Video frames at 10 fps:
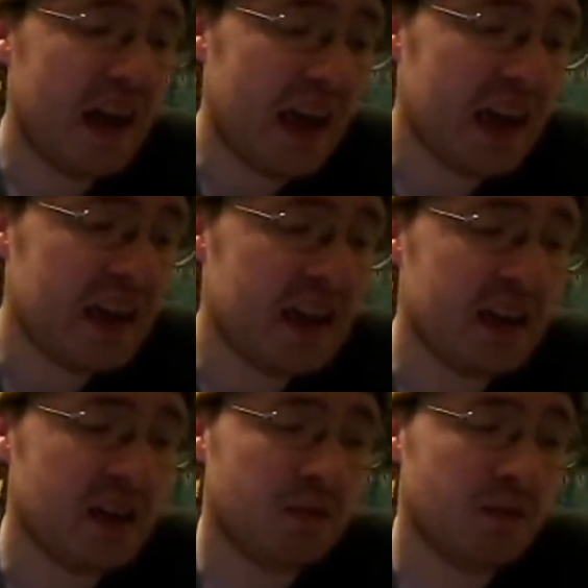
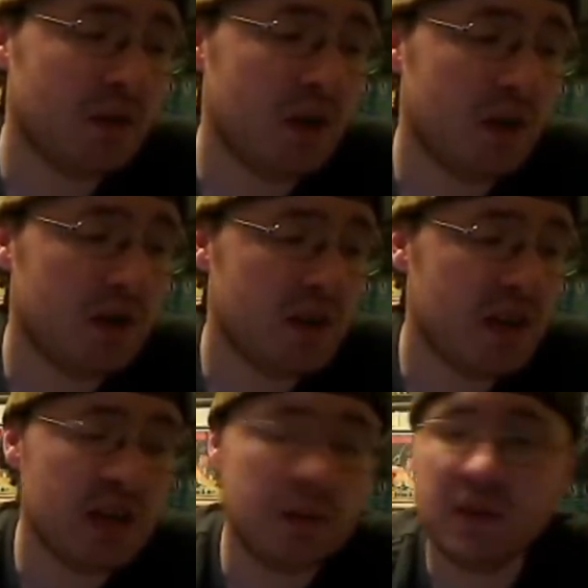And
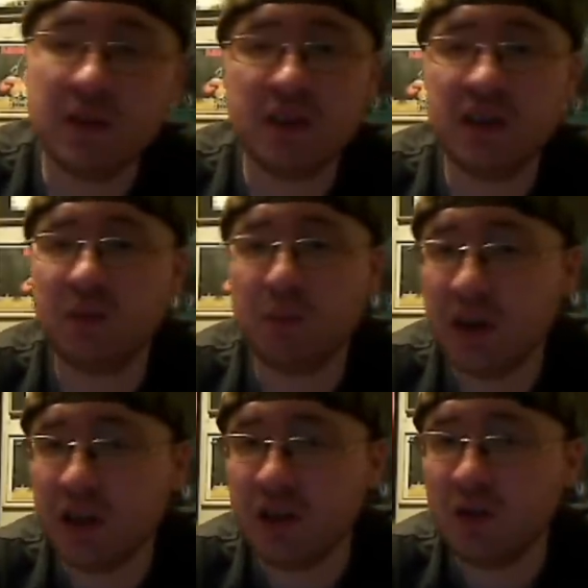him and his
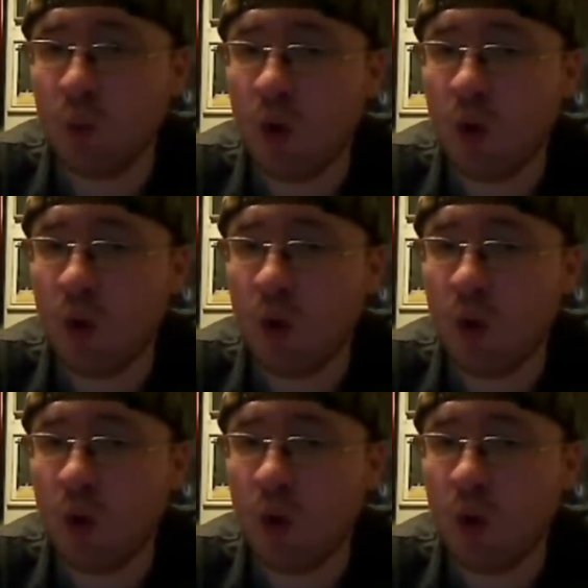buddies